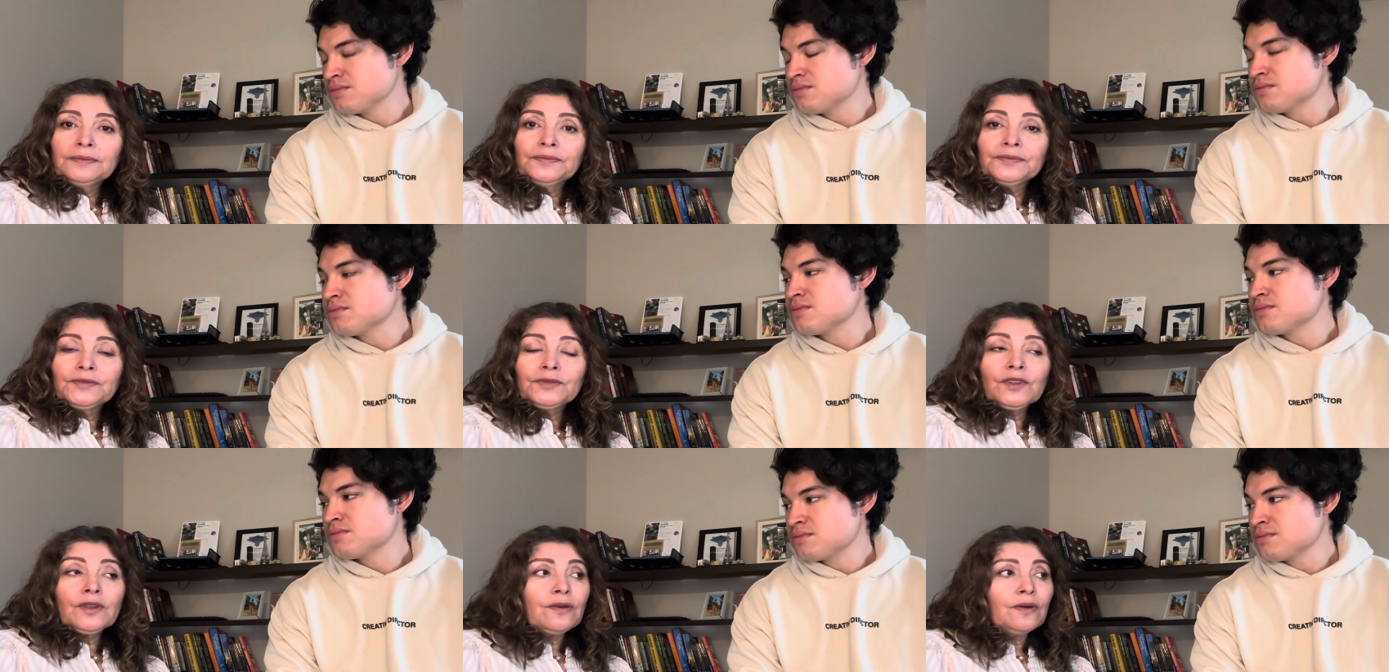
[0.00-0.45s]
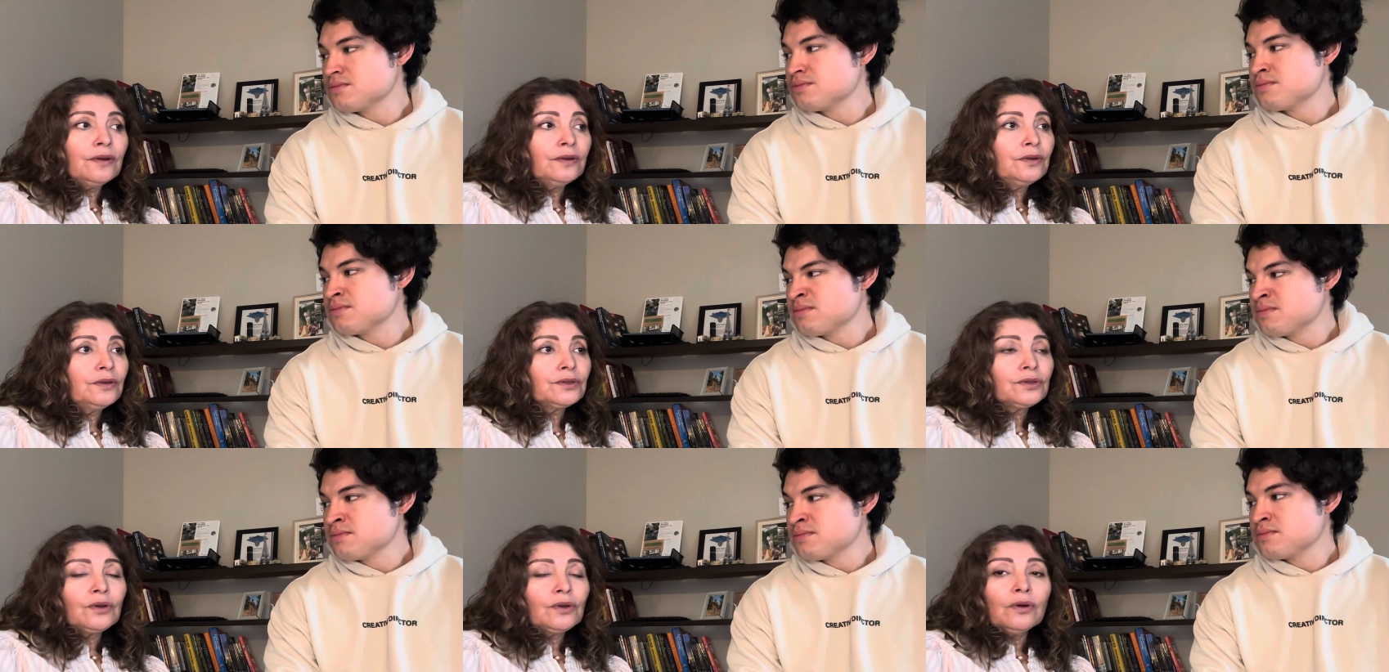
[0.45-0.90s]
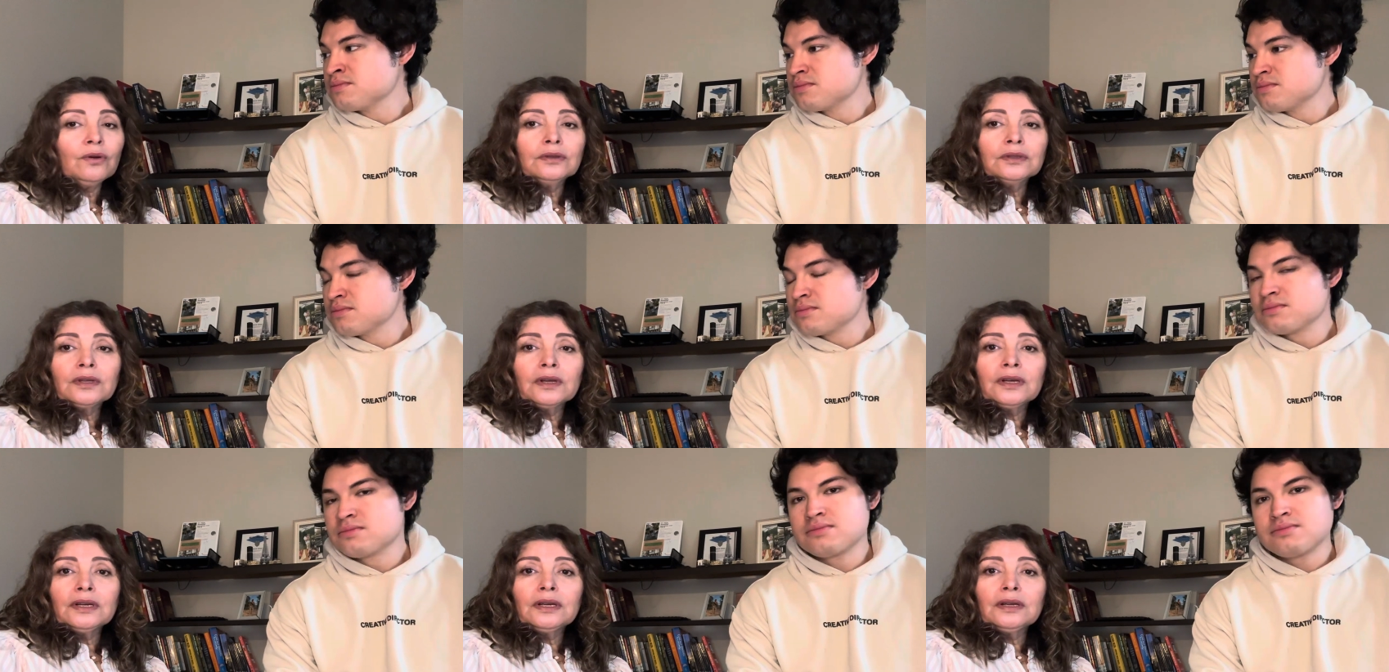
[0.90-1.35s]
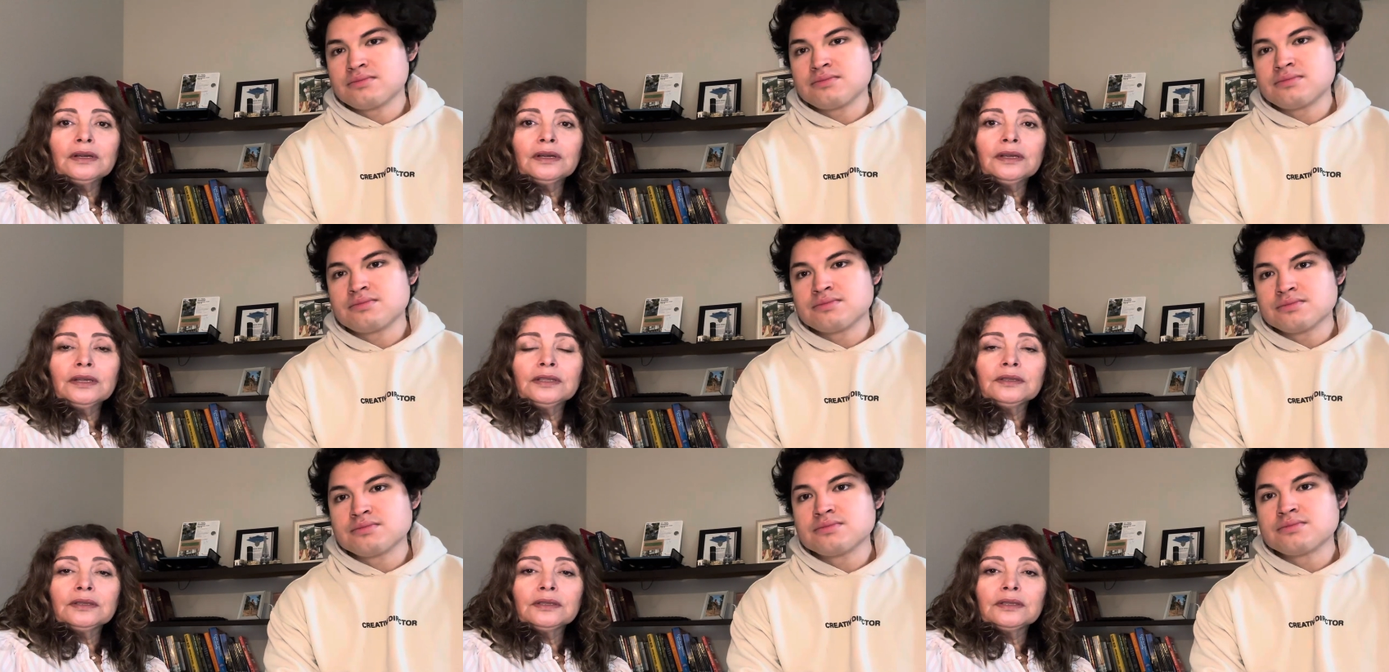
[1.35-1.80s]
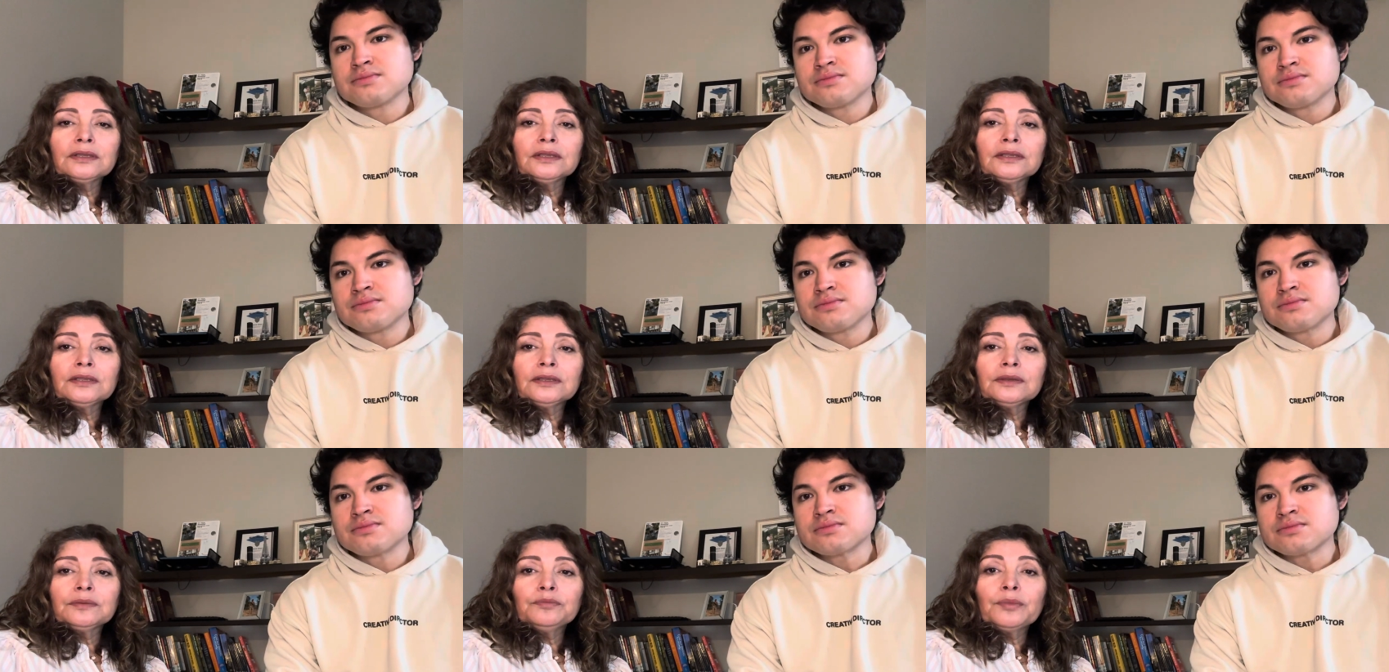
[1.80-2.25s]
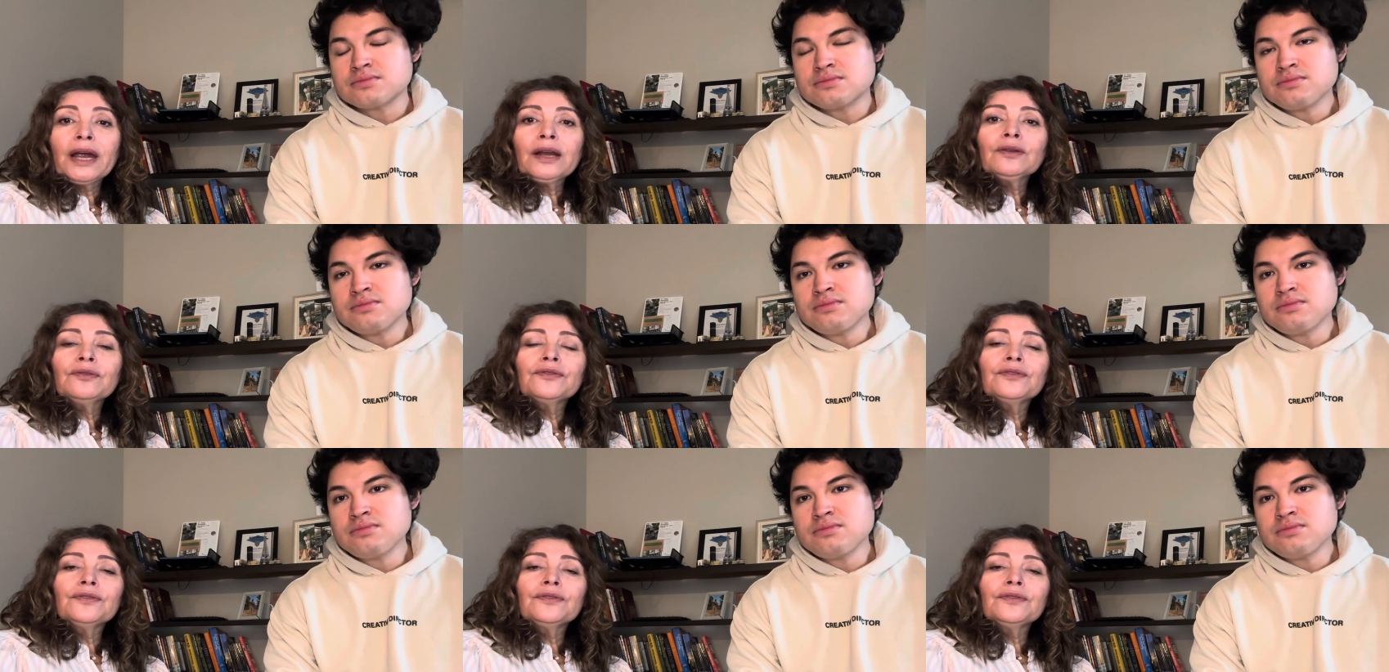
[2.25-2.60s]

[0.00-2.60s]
Speaker 1: You know, your soul uh, is is part of,